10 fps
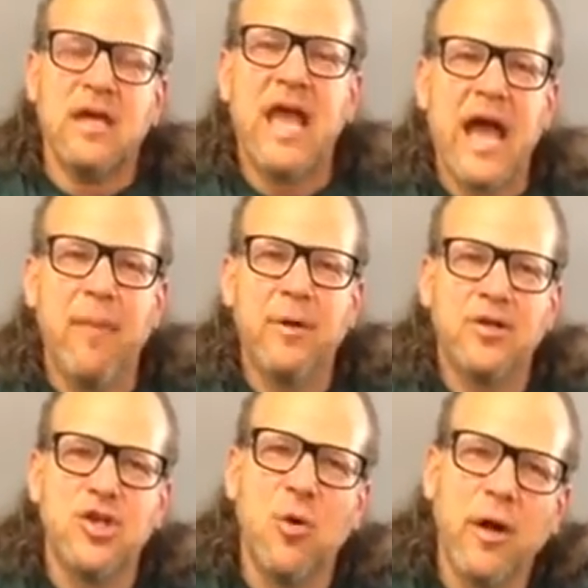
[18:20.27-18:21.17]
Yeah,
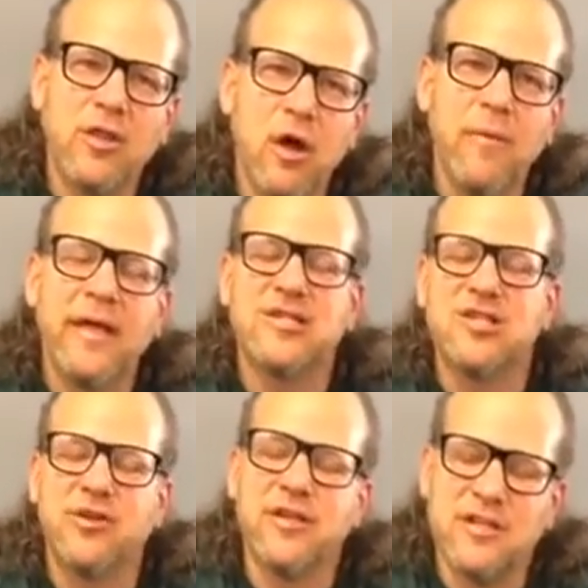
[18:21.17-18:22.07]
but you know what though? That
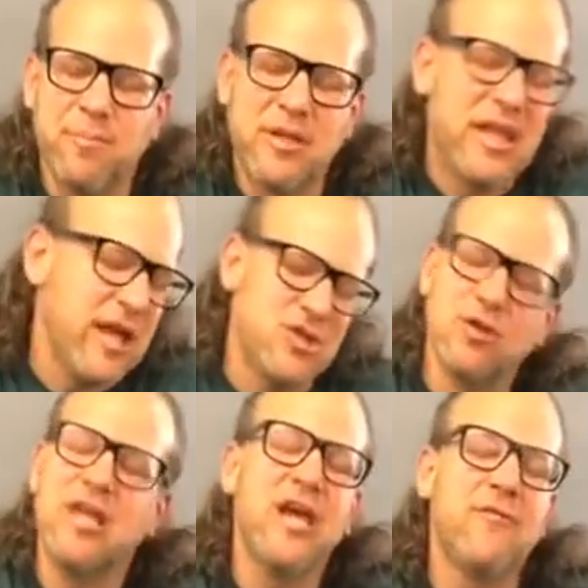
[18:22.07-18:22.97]
still doesn't. But thank so
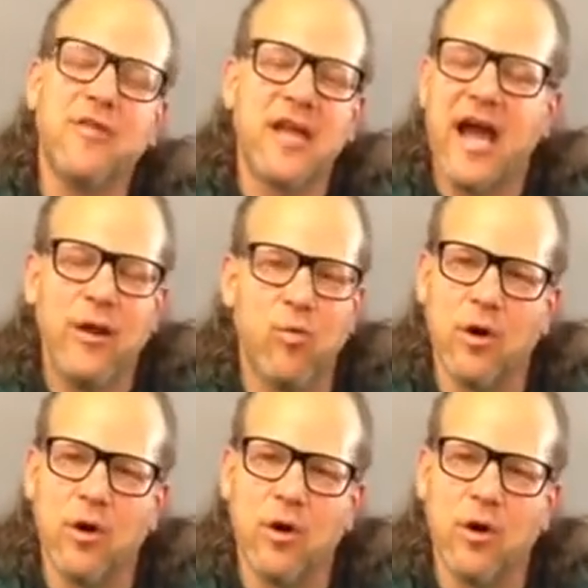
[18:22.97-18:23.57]
thank you for the kind